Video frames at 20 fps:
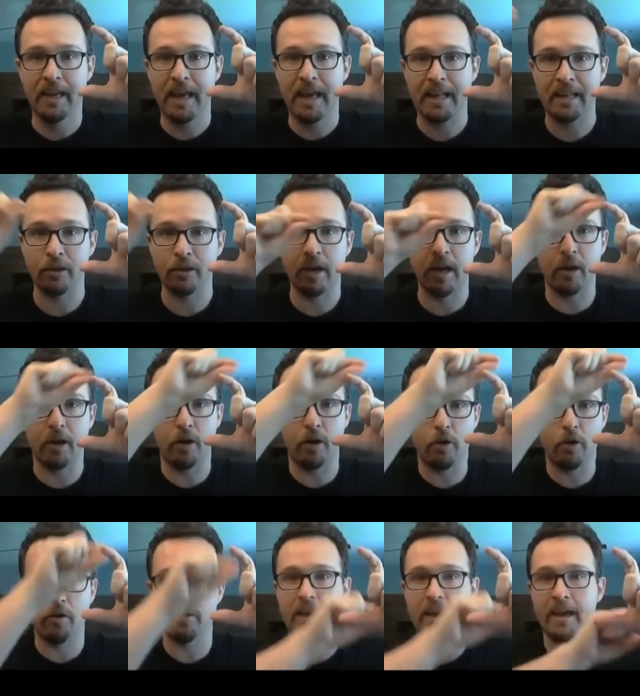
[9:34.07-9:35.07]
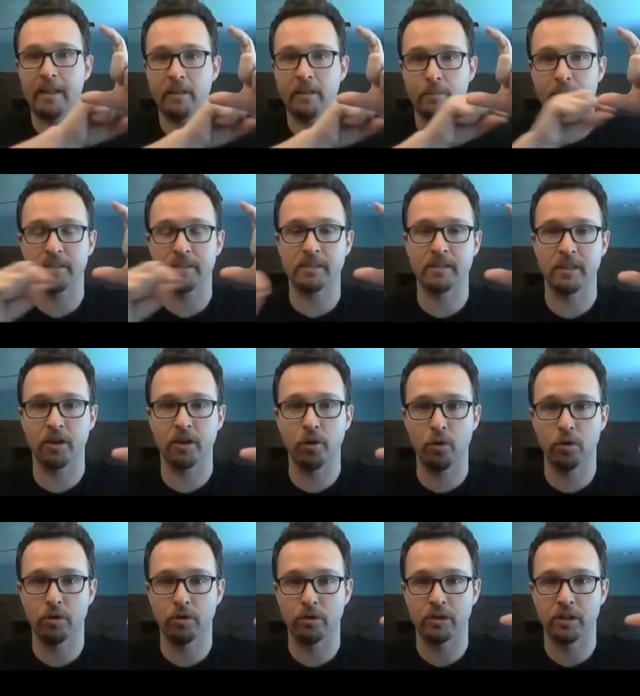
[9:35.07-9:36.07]
and you got all the elements in the
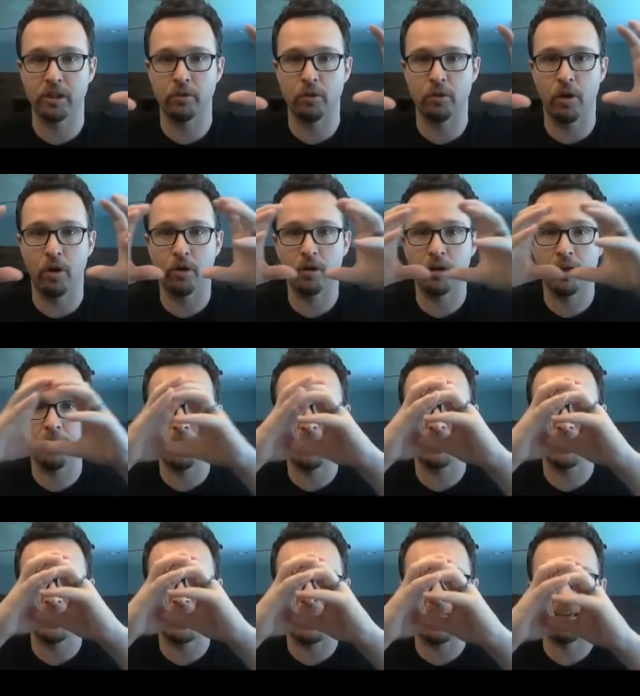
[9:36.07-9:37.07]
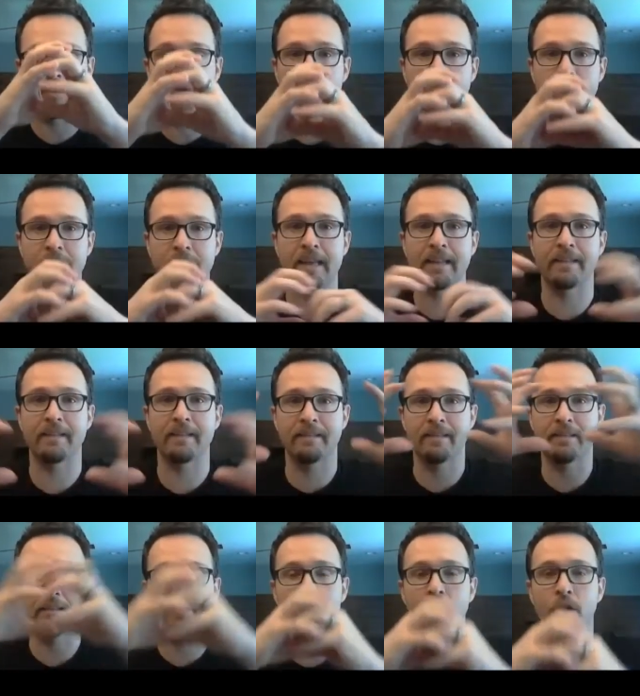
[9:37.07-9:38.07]
corners that are all coming together in that,
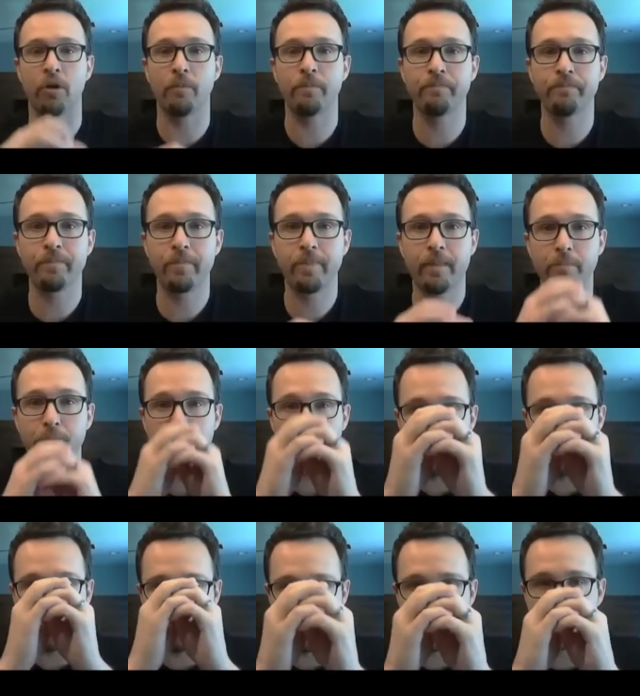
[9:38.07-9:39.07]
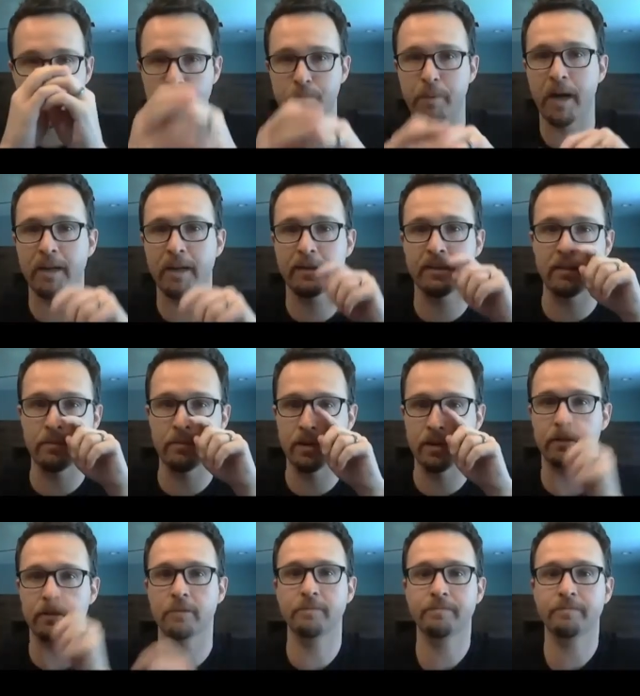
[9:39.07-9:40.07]
you know, perfect spot in the
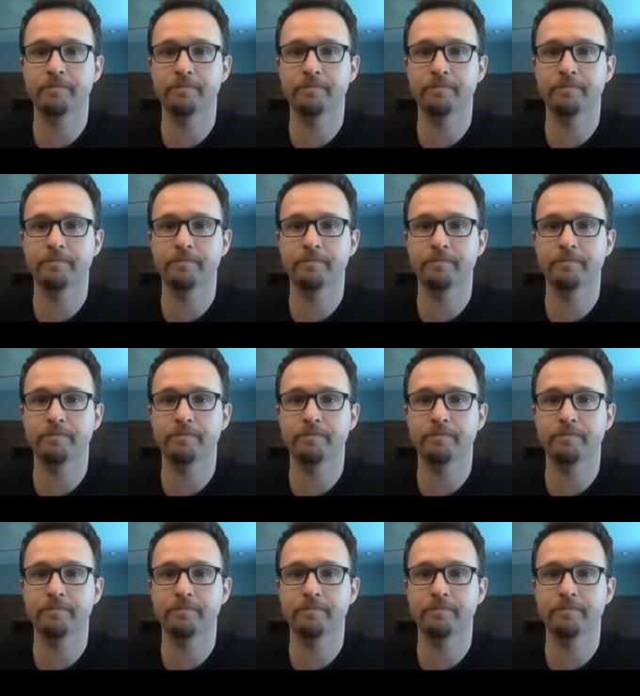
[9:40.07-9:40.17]
middle.